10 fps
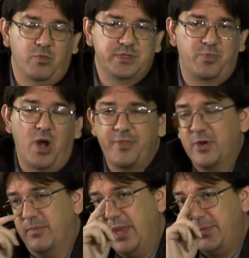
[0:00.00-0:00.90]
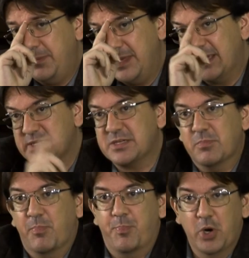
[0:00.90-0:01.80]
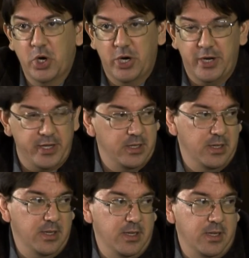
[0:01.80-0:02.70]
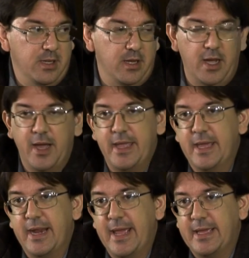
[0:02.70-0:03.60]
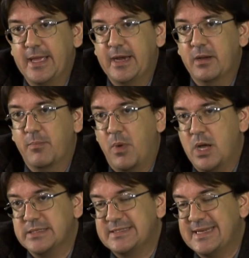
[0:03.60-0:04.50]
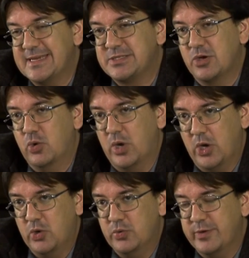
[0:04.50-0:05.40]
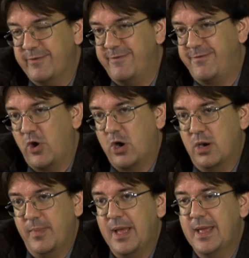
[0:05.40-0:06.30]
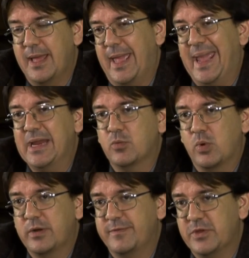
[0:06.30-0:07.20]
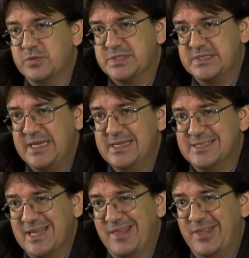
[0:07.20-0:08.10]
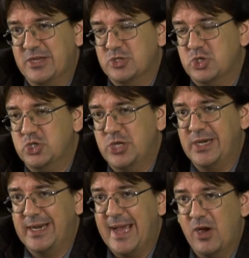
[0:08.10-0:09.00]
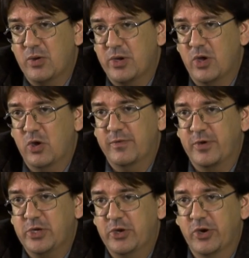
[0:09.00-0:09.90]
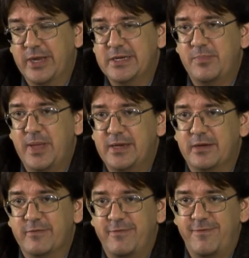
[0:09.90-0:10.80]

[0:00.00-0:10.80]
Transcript: was brought there maybe because a bird in a Monsanto-owned farm ate one of those seeds and then shit it out over your independent